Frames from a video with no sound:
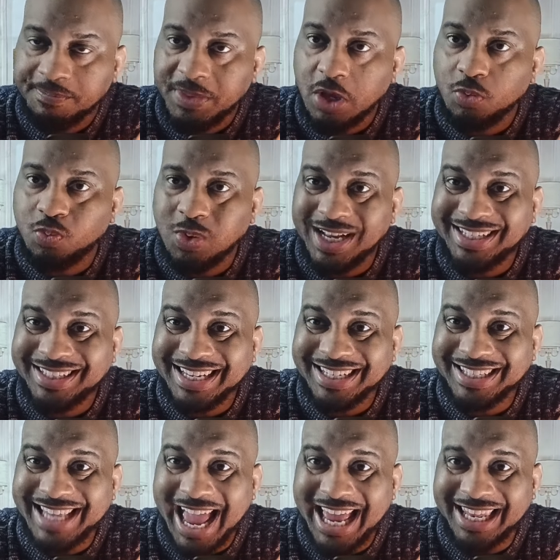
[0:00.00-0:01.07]
then what
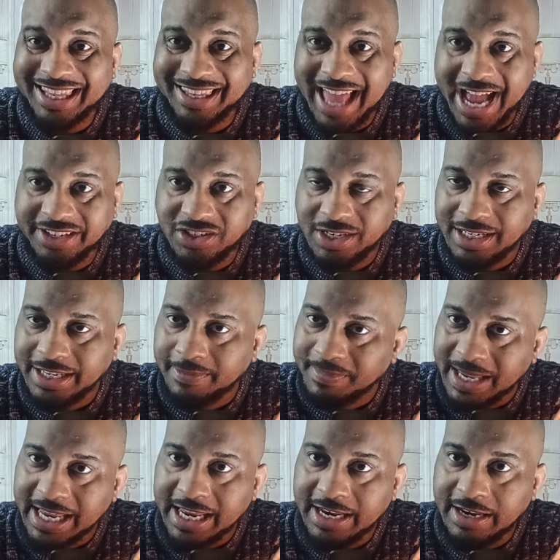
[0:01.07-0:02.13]
does that logically
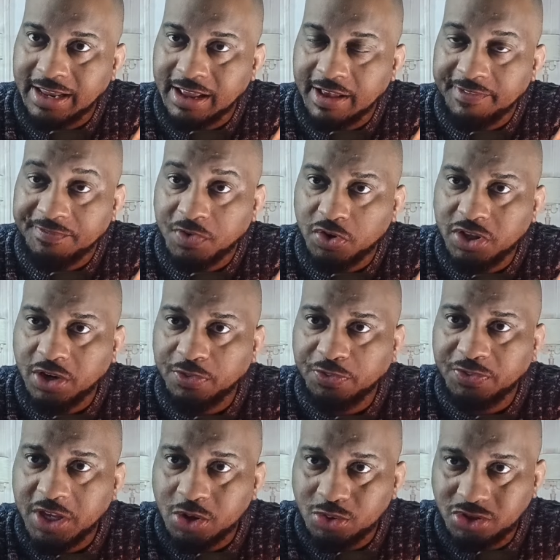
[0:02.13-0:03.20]
mean for their
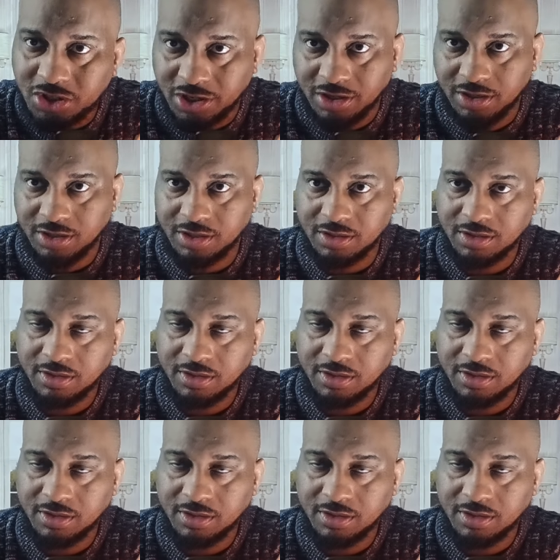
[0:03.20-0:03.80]
future?